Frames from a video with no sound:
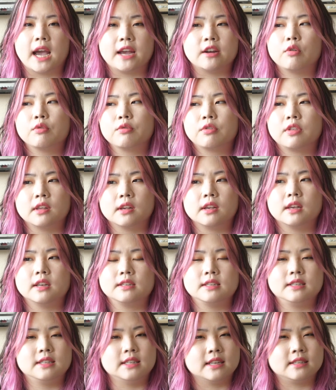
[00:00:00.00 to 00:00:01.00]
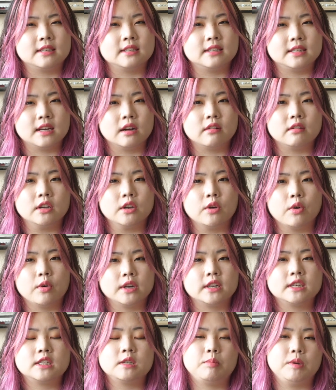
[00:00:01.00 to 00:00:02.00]
I don't think it's necessarily
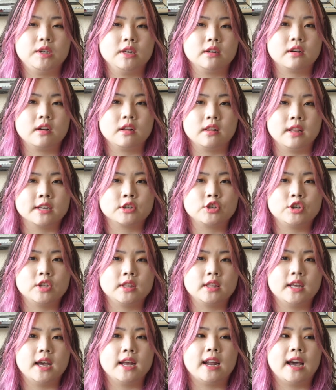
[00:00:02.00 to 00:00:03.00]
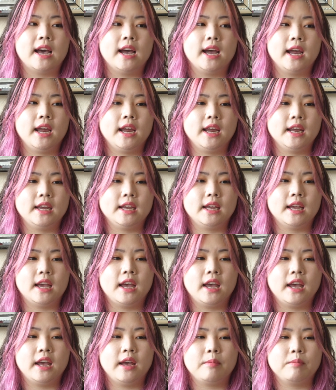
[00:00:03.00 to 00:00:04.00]
going to be a collection that I
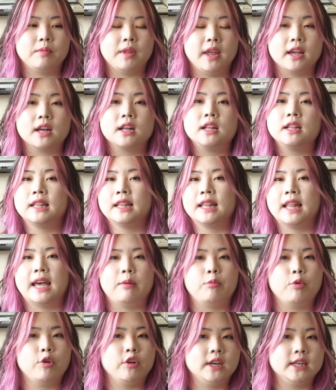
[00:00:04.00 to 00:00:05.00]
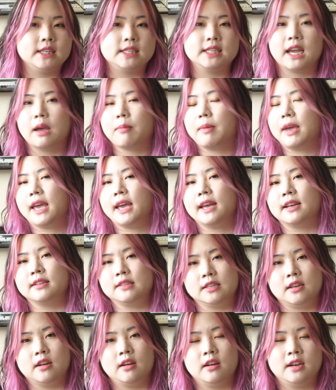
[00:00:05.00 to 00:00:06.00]
am like clamoring to get my
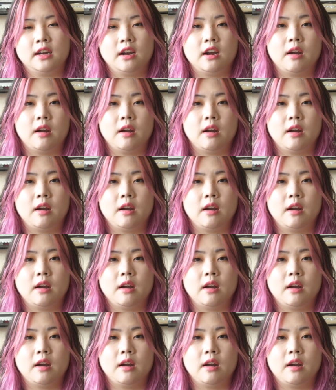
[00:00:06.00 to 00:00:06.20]
hands on,